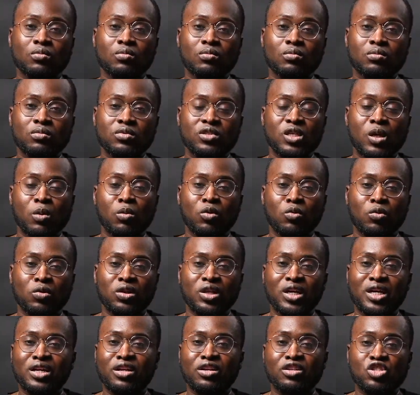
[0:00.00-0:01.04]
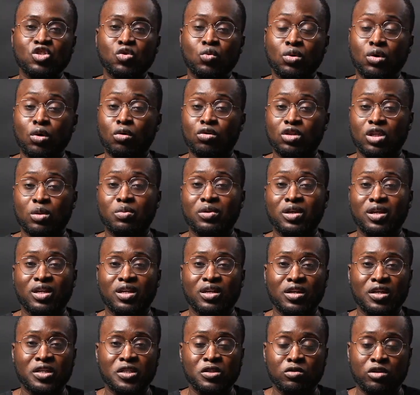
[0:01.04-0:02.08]
someone related to an orthopedic
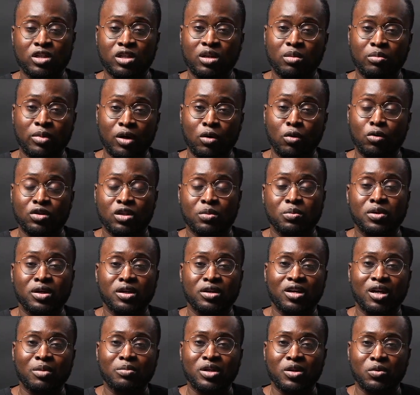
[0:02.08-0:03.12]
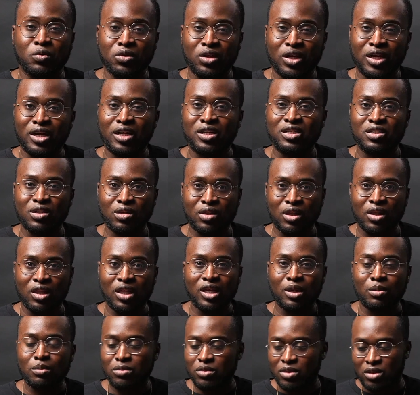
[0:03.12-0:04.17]
injury, and by orthopedic I mean related to the
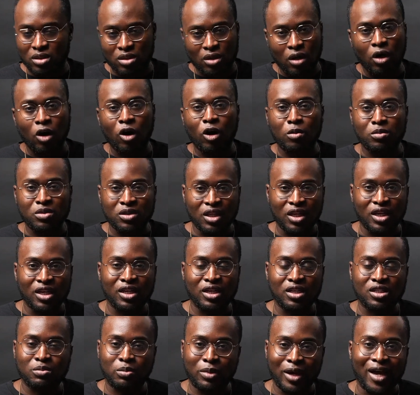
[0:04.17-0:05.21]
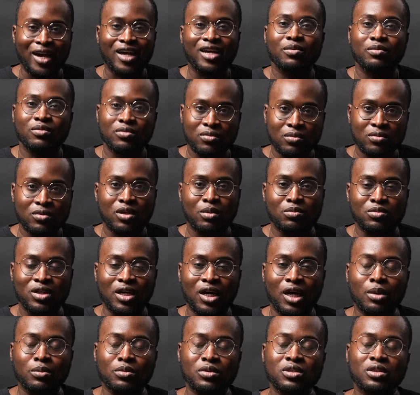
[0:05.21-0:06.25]
limbs, arms, legs, back
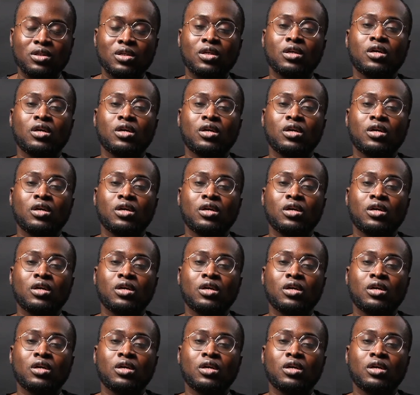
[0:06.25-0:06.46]
sometimes,